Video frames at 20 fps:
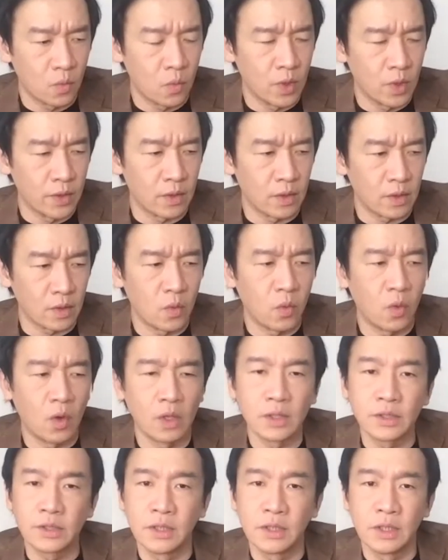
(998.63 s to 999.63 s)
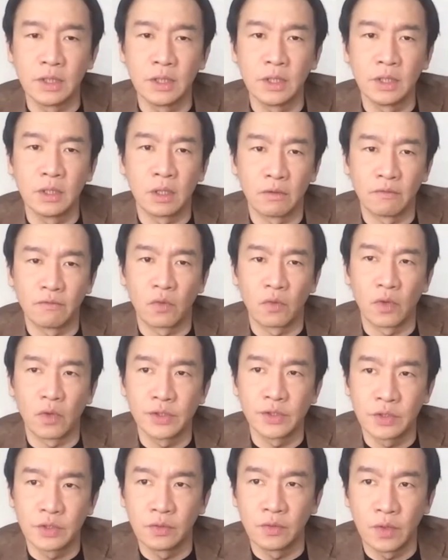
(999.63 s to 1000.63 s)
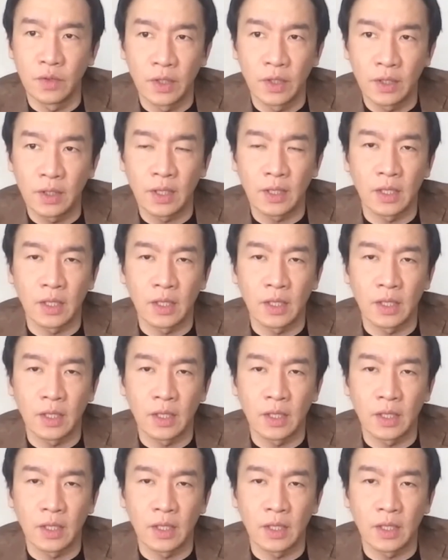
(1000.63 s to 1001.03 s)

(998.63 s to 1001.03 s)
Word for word: with a quality of voice to it.